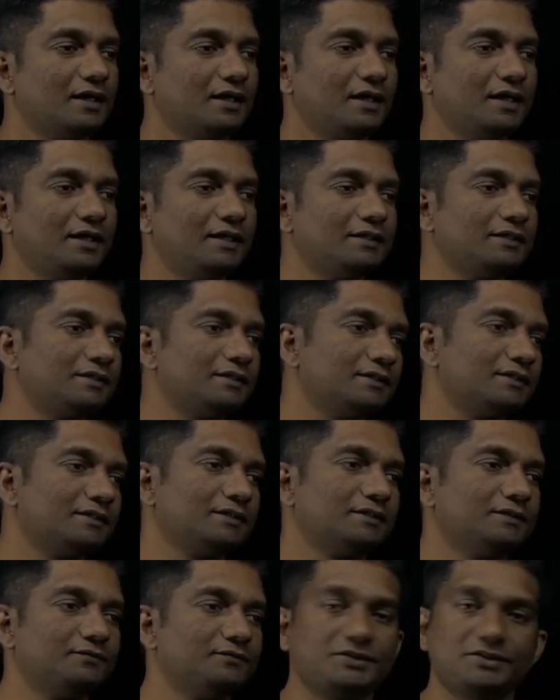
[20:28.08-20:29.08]
and
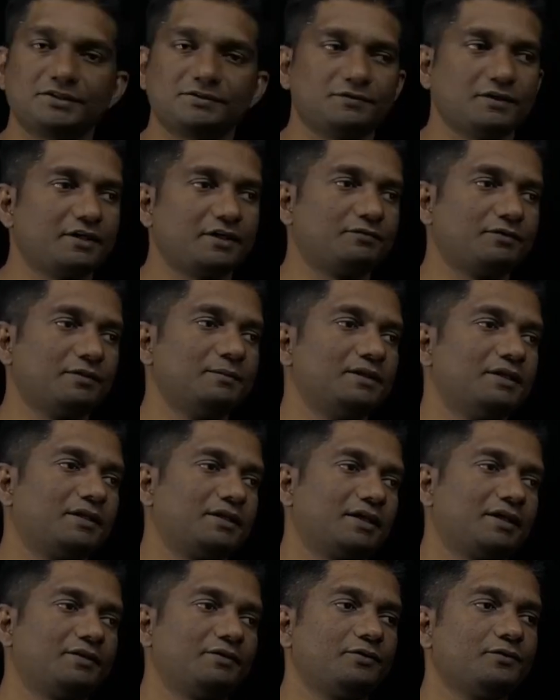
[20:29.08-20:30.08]
which is very familiar,
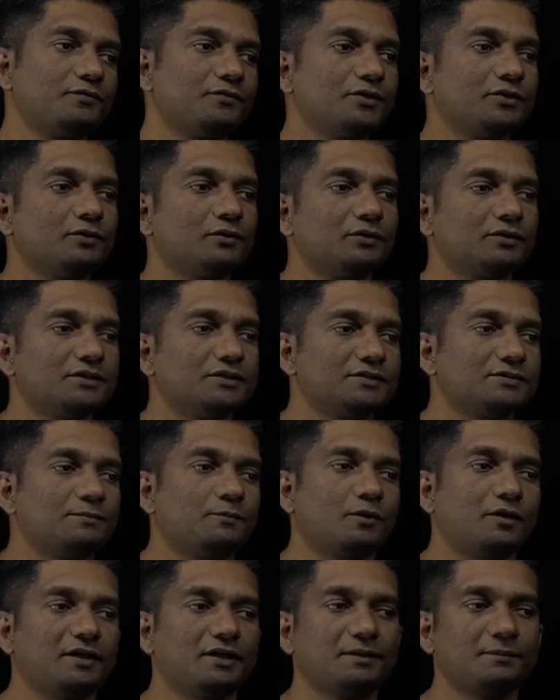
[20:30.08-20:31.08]
right? We know this
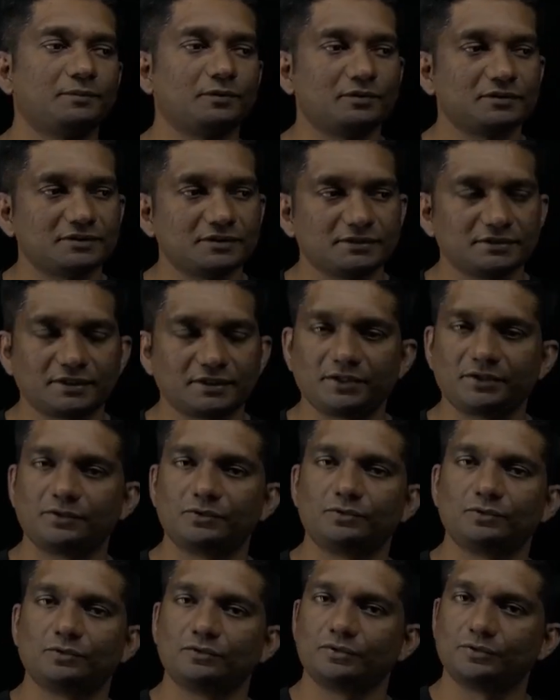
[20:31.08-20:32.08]
boiling process, right?
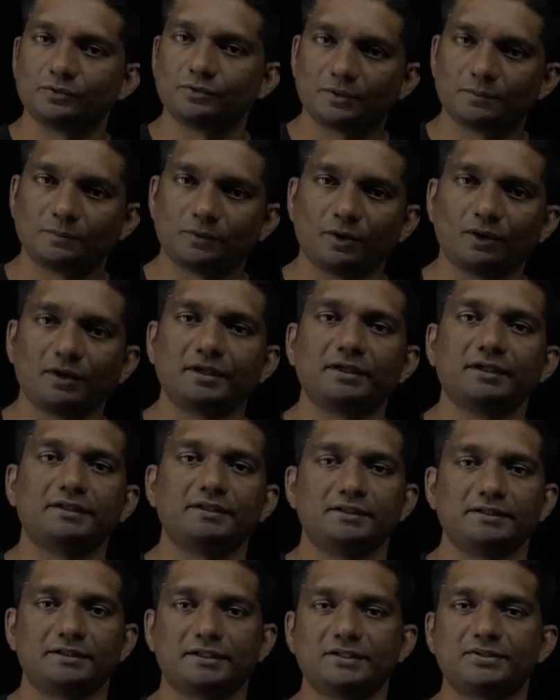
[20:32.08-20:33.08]
You are boiling it
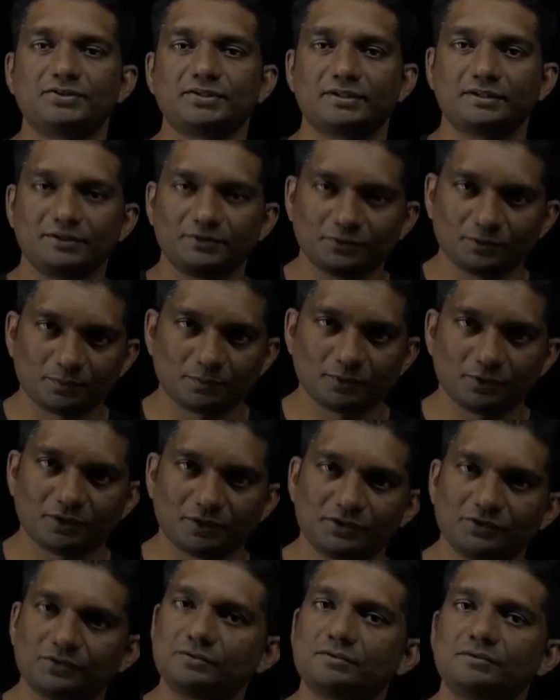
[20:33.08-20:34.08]
in kitchen.
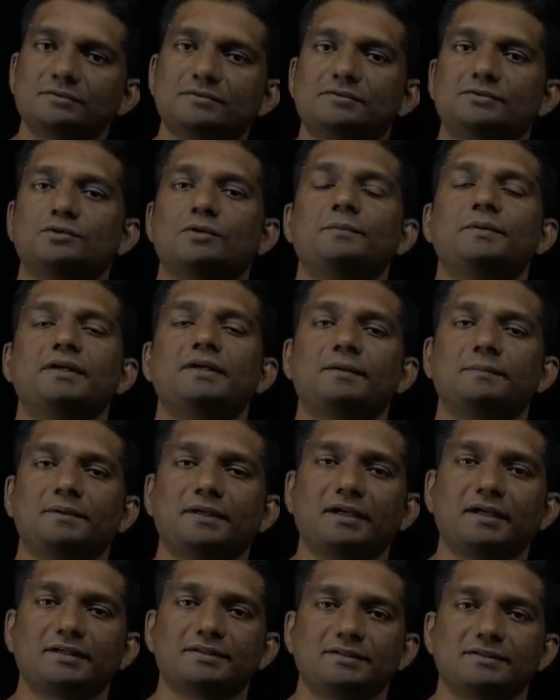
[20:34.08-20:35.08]
So many
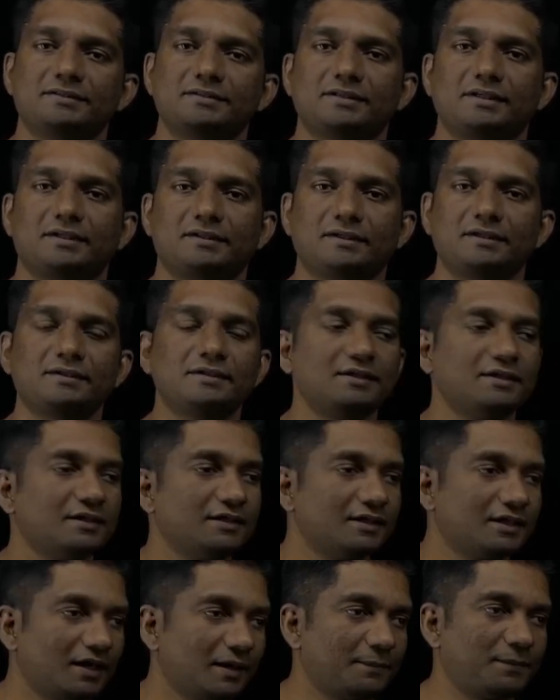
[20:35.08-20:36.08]
applications are there.
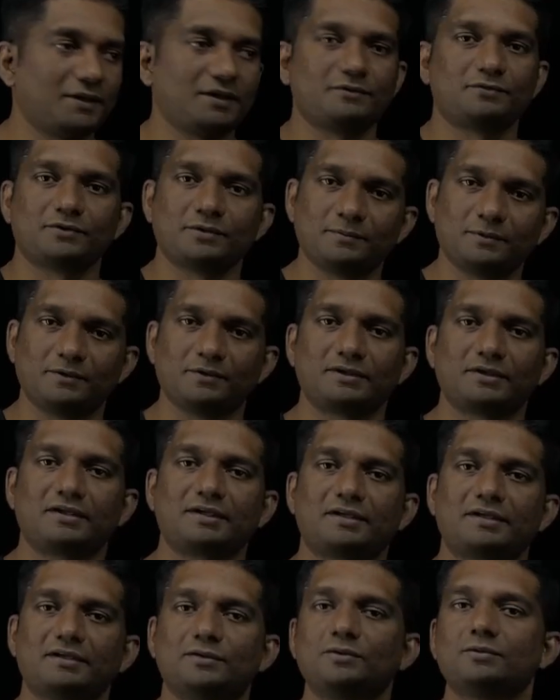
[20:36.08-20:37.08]
Apart from our
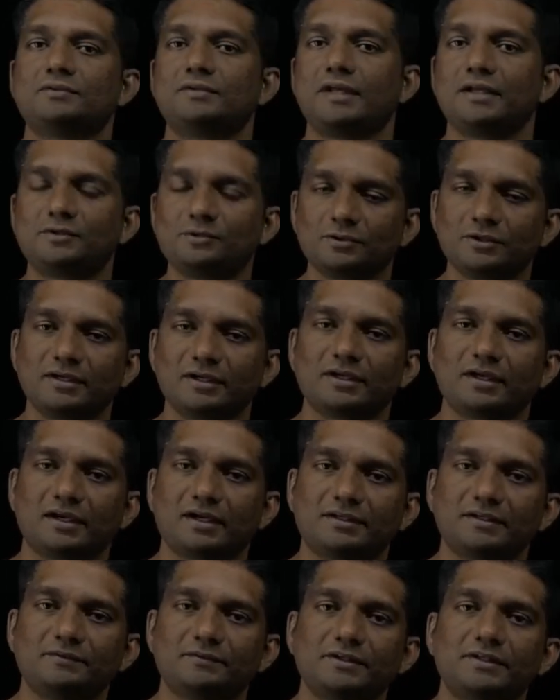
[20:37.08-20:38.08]
day-to-day
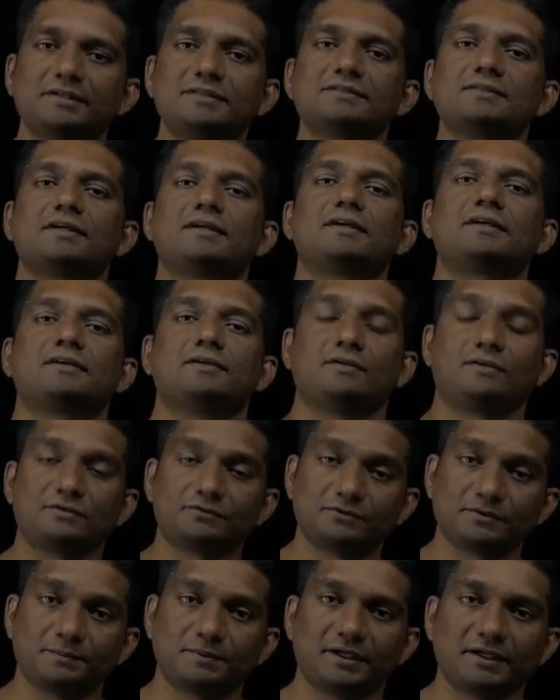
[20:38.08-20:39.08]
activities, there are a lot
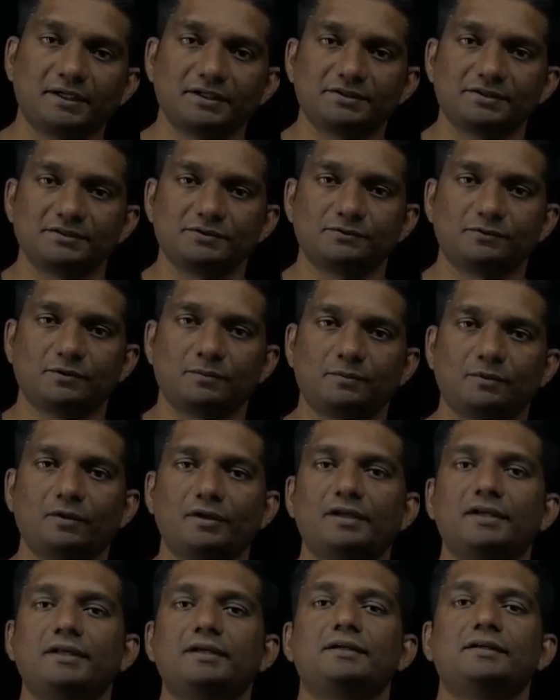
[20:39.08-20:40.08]
of applications for
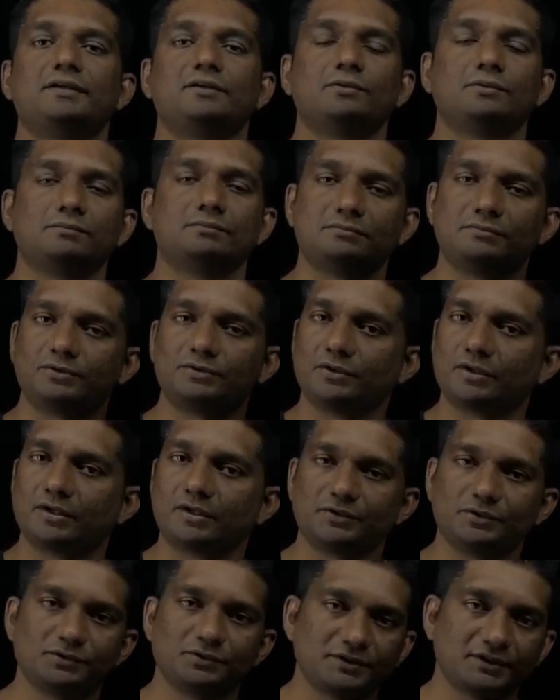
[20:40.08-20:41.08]
boiling. You
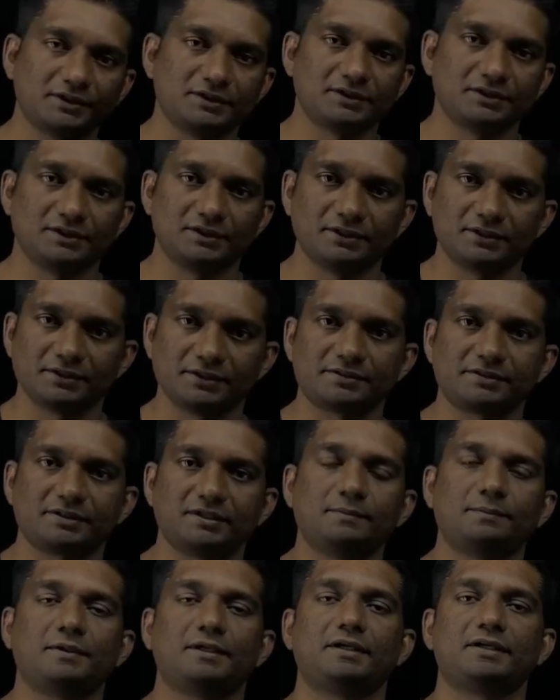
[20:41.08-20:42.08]
are using it in
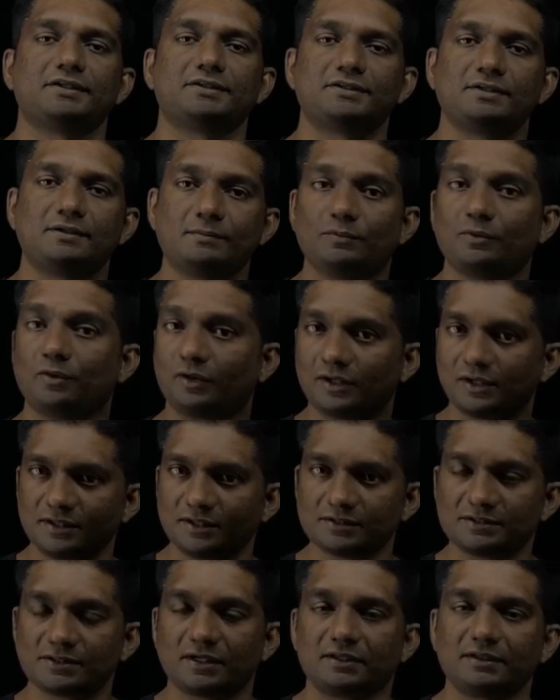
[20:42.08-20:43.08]
industrial application.
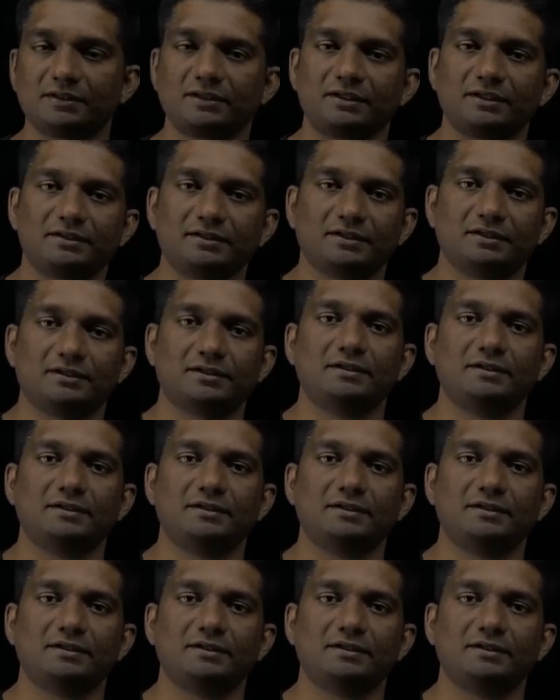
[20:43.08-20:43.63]
Boilers are there in